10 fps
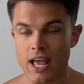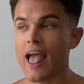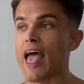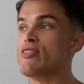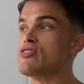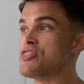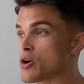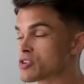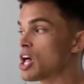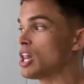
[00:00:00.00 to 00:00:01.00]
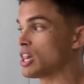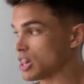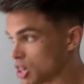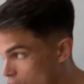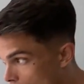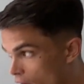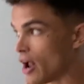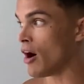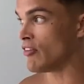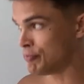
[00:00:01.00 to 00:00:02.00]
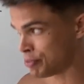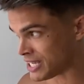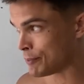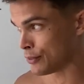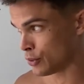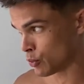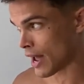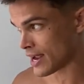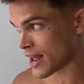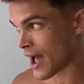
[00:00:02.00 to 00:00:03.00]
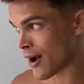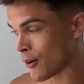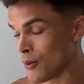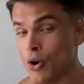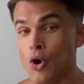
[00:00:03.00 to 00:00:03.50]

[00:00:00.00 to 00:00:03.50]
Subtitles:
And there's a lot of people right now